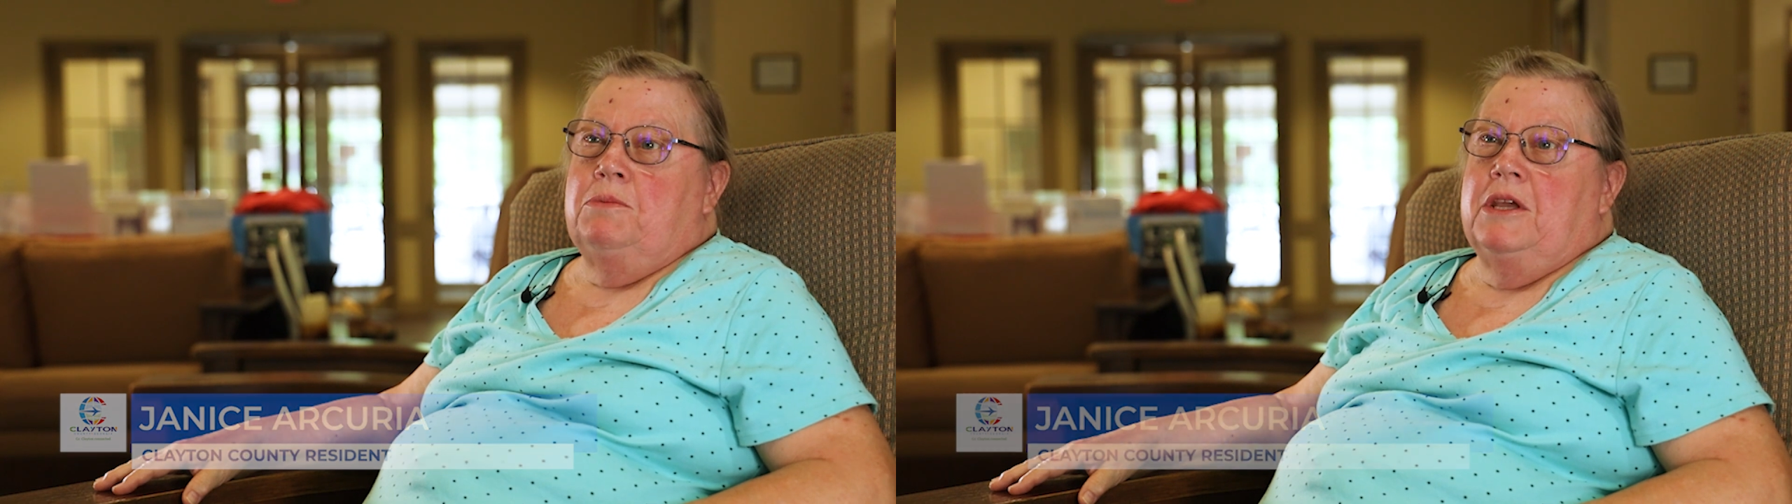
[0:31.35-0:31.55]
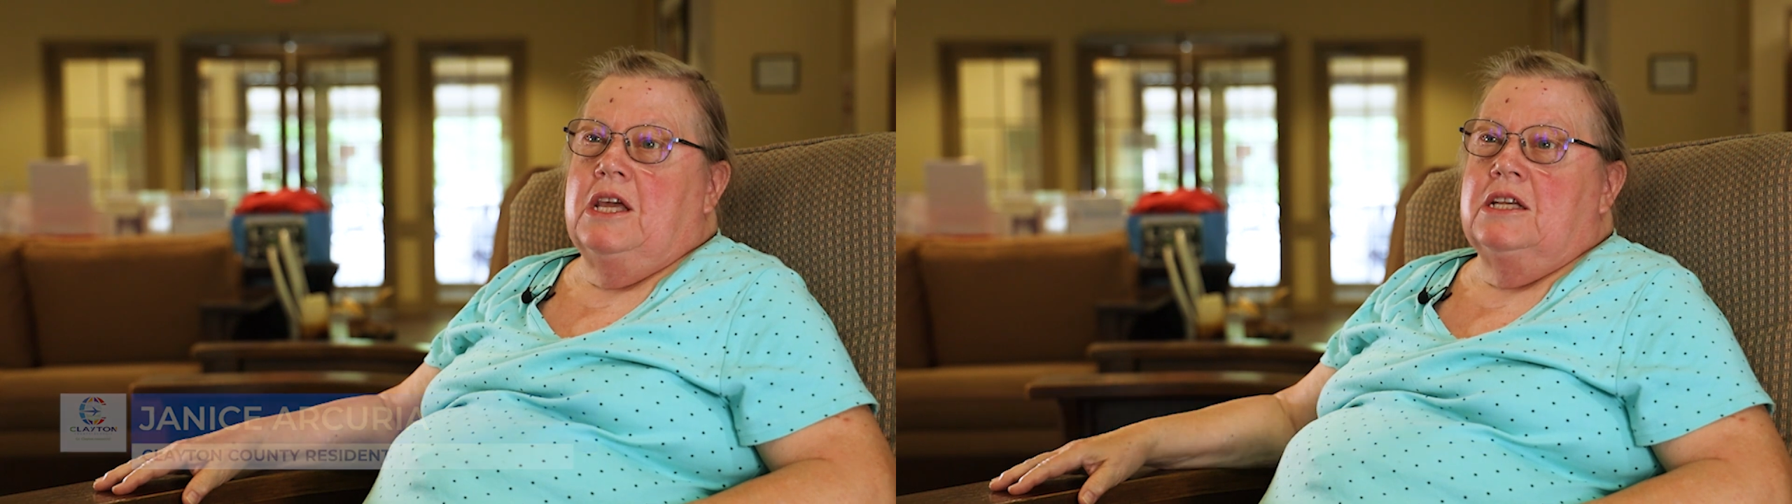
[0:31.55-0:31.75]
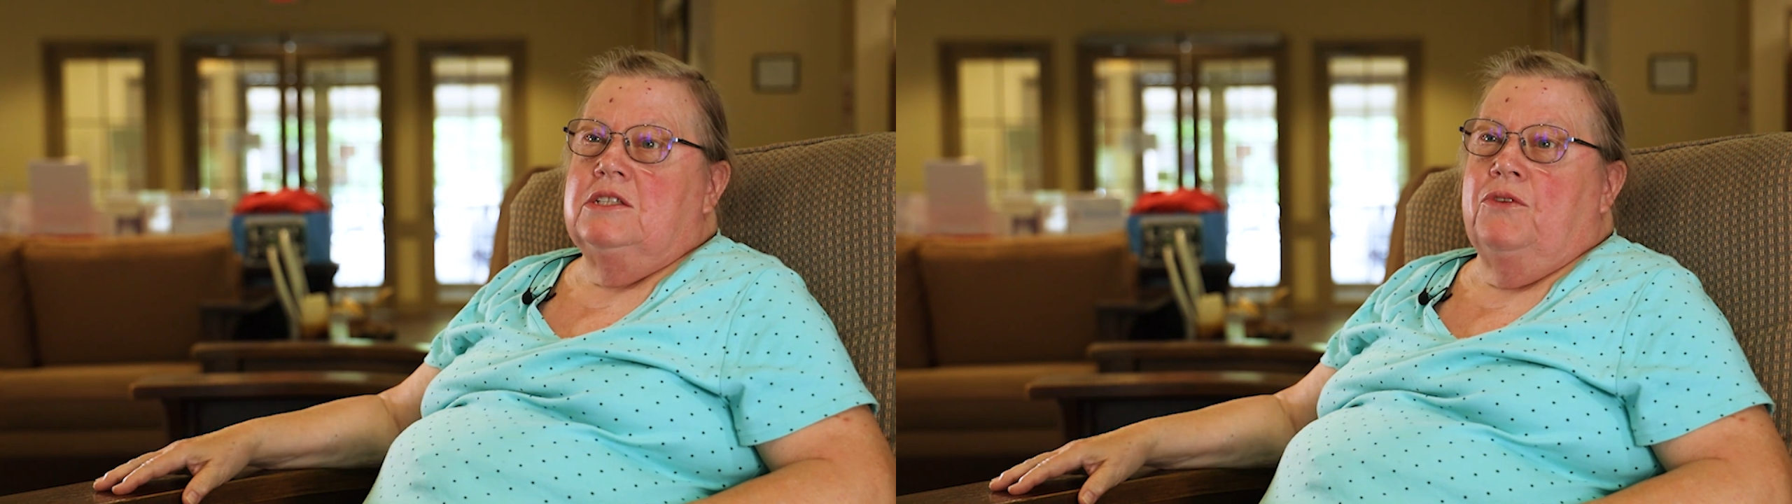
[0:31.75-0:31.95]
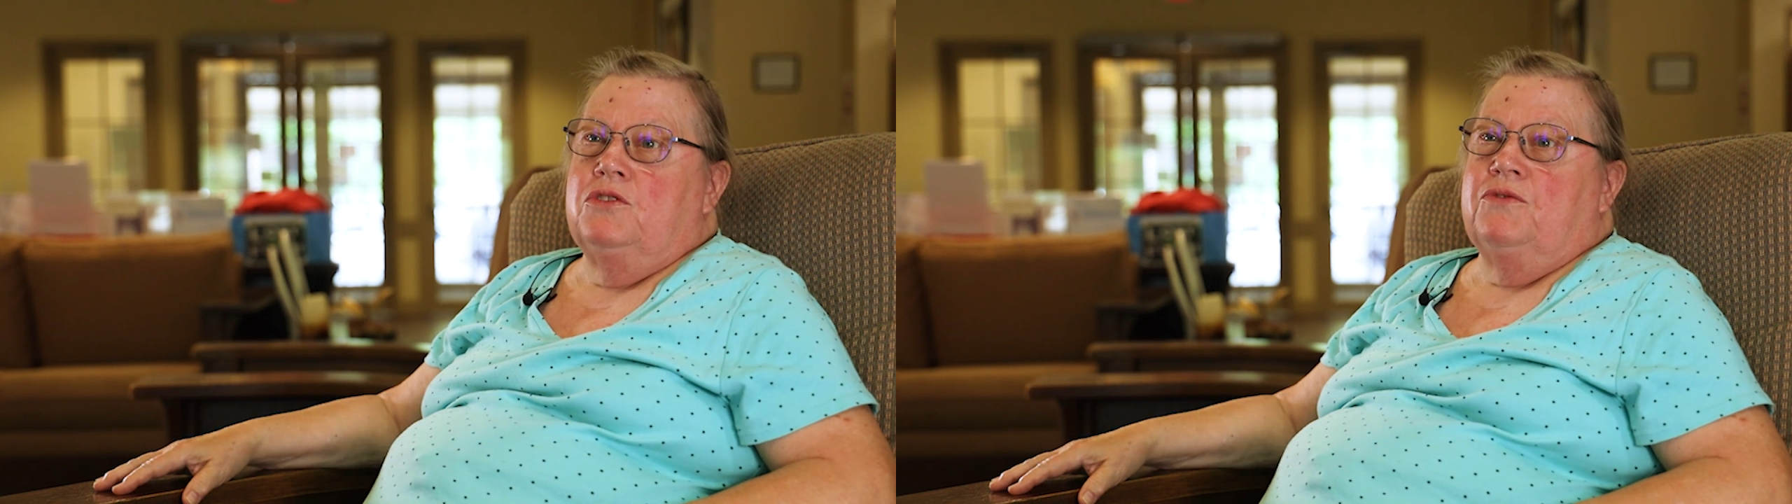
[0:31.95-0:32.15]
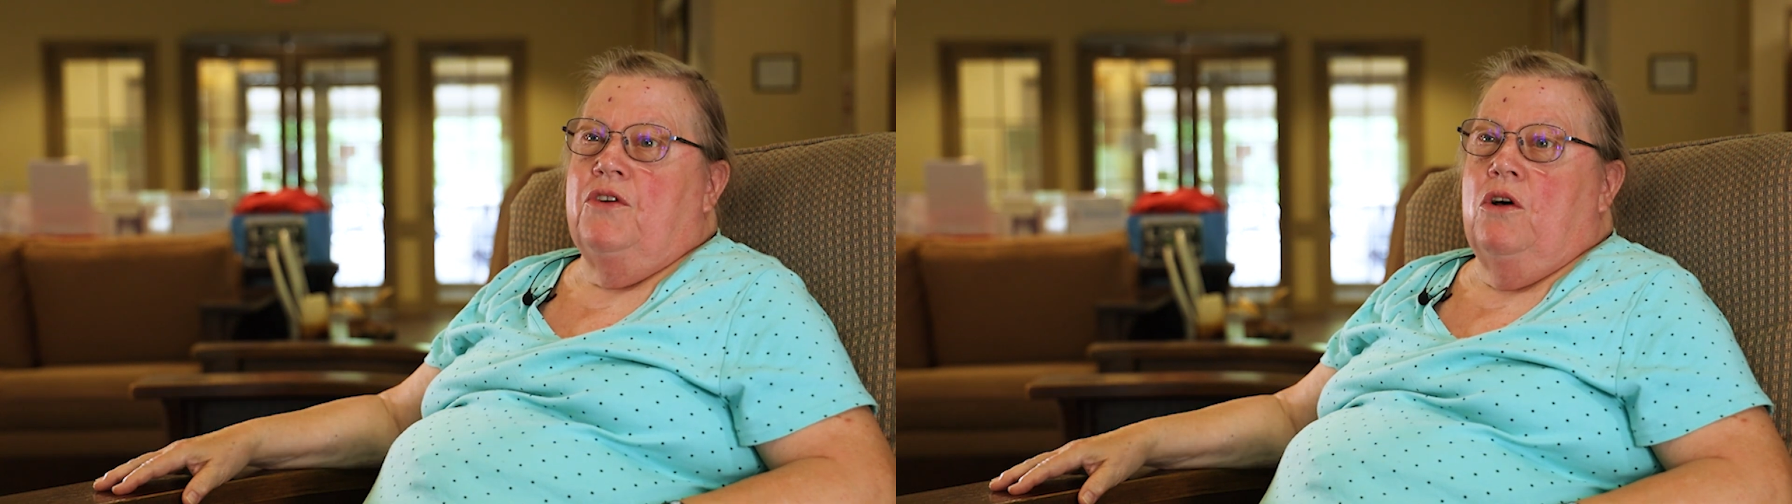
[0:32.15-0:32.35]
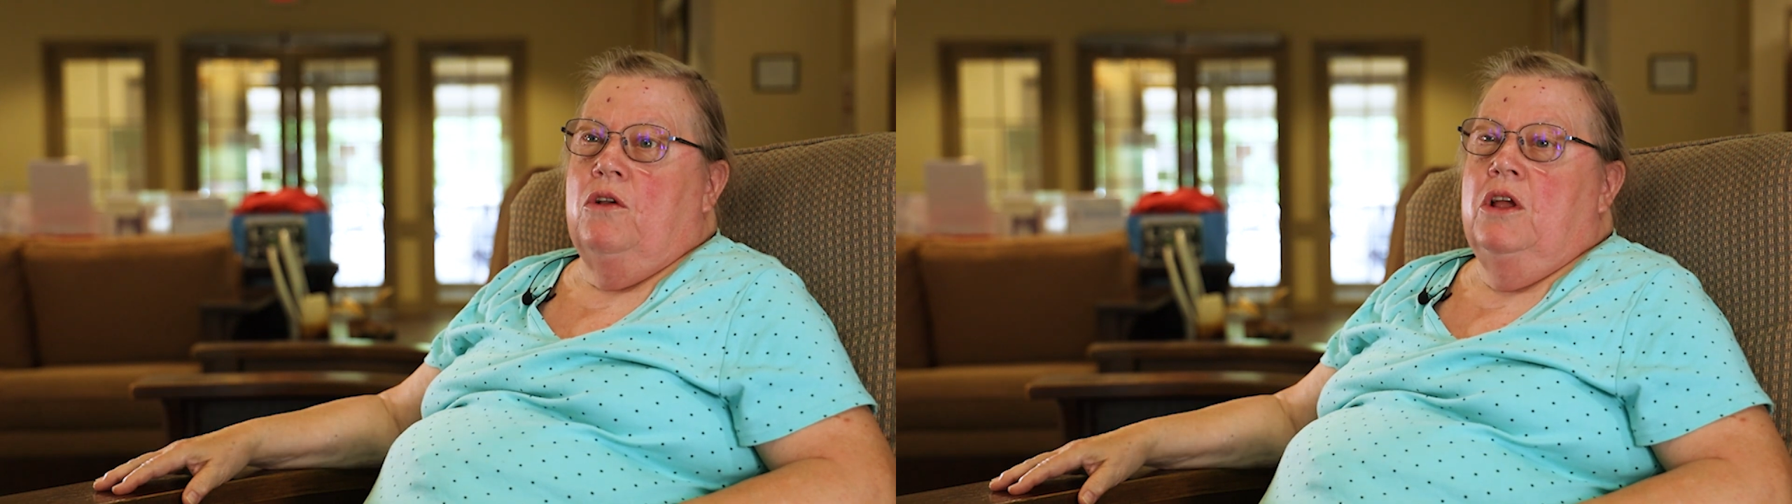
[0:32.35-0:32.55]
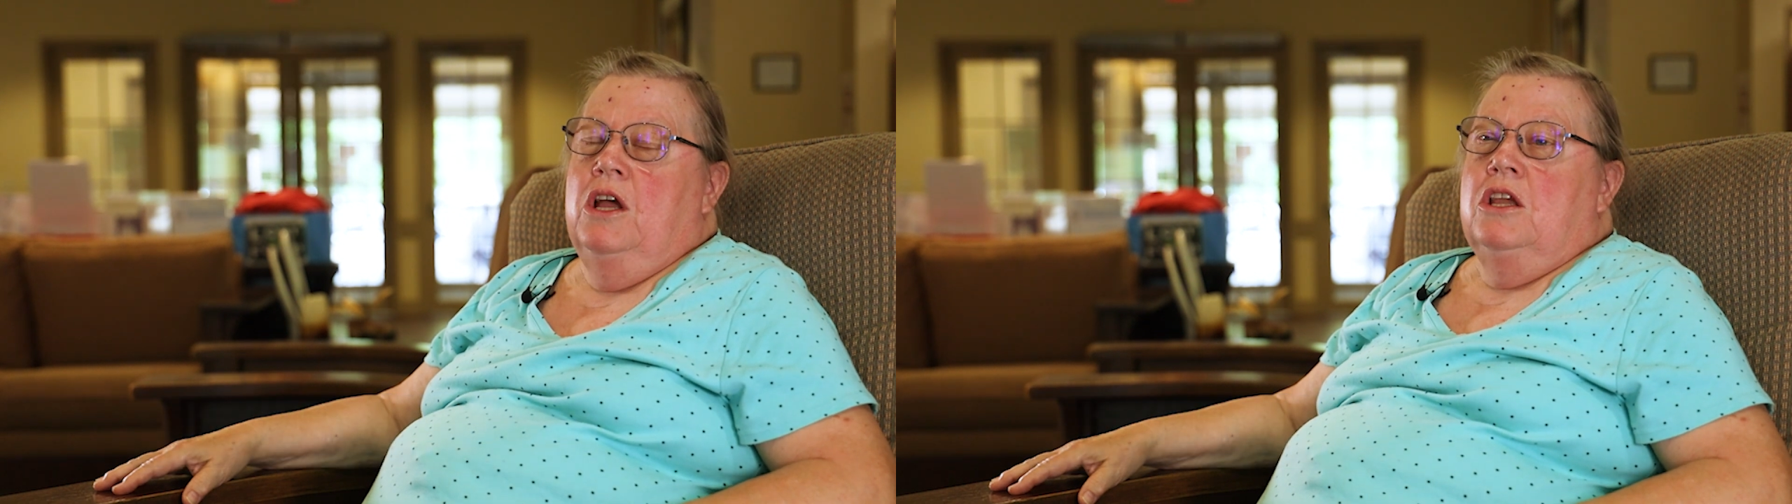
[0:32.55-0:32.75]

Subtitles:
because first of all,